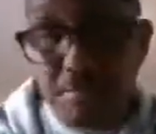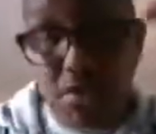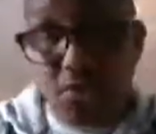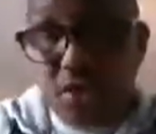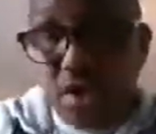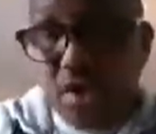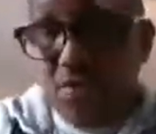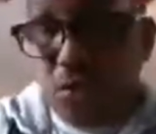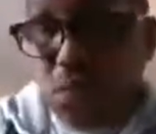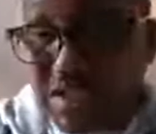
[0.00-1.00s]
Because
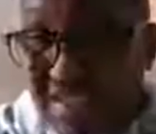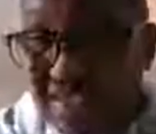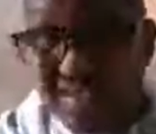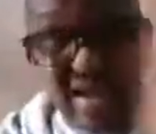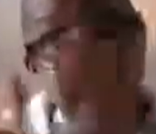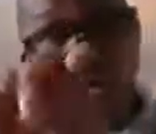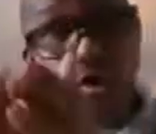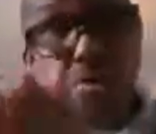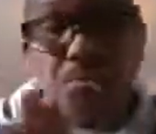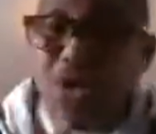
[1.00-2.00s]
even within their
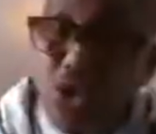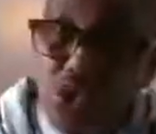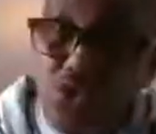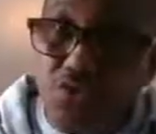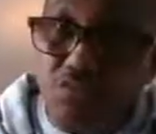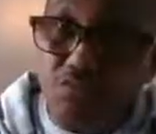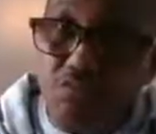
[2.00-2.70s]
operations,